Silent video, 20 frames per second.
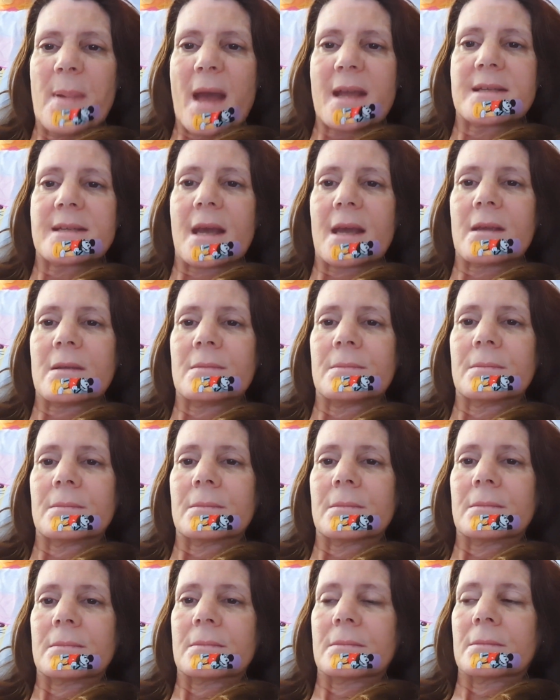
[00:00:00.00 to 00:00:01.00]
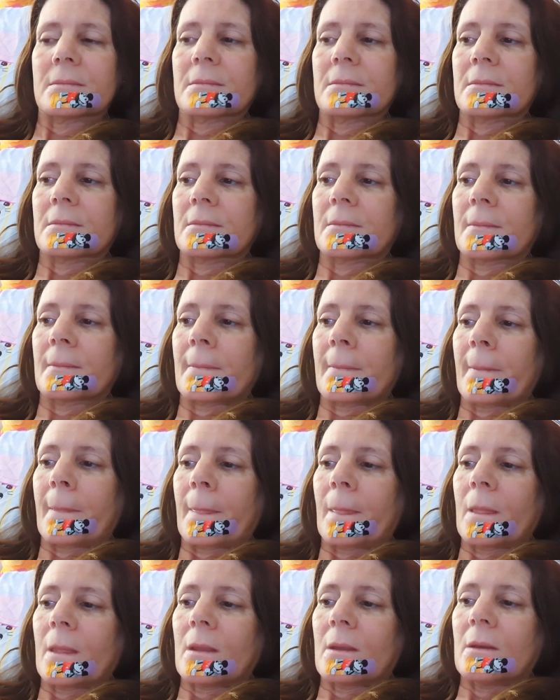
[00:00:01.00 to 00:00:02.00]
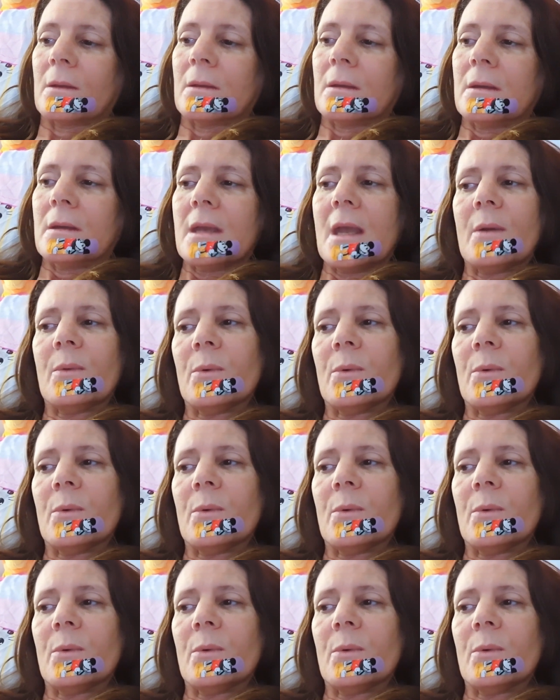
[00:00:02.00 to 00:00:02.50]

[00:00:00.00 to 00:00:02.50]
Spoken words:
Bad day. Yeah,